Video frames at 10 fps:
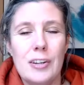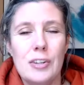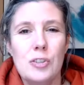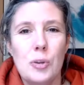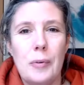
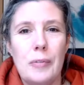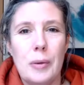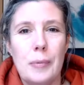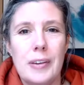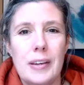and some of
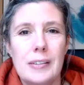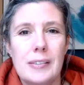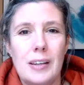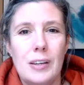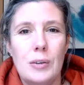them are things
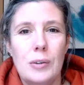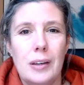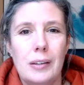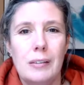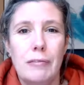that you
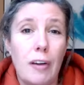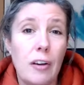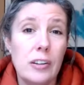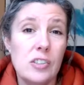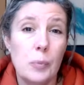can
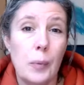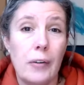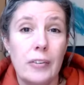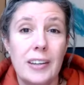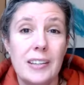find
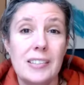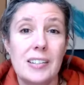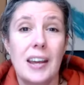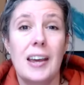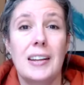somewhere on the
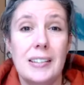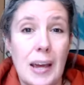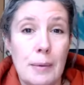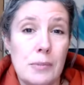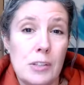internet and
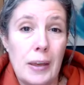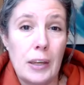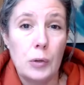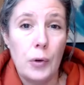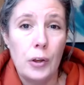adapt to
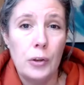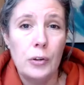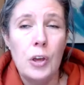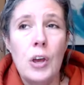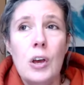make your own,